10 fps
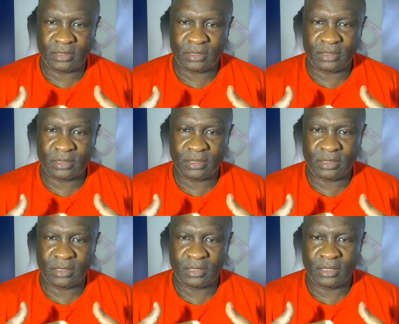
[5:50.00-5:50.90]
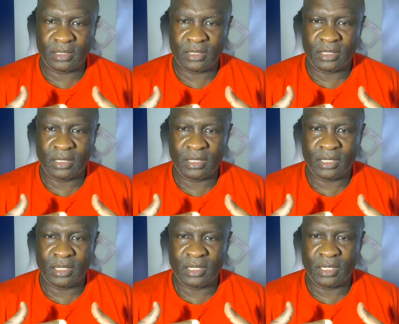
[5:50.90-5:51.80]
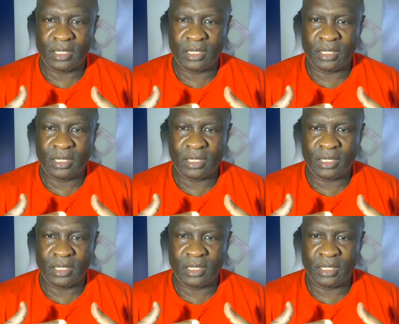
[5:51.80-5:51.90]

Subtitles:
[no speech]